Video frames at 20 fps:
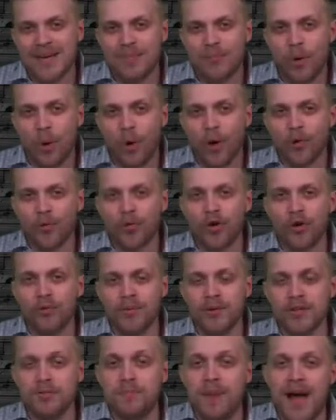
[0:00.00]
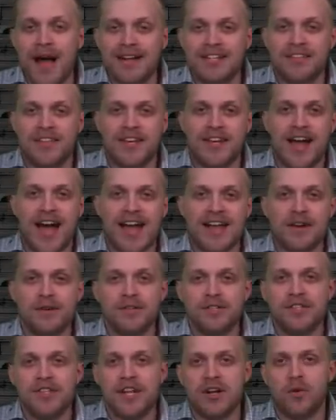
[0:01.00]
More rumors. Back to the
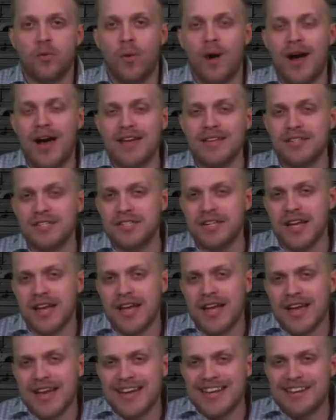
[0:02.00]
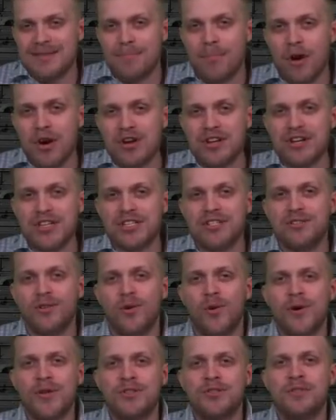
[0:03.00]
Niners. Nick Weiss. DeMarcus
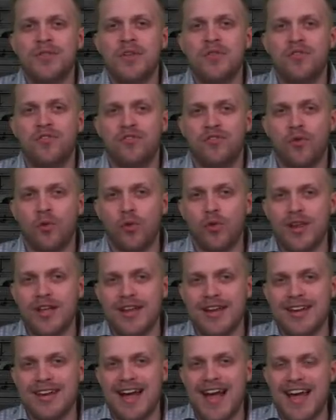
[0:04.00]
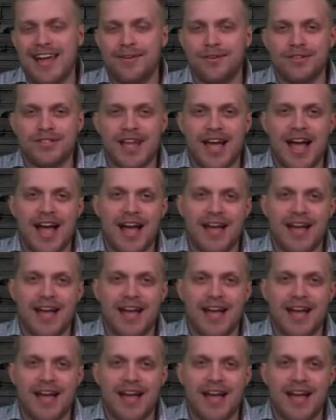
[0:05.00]
Lawrence to the forty-niners.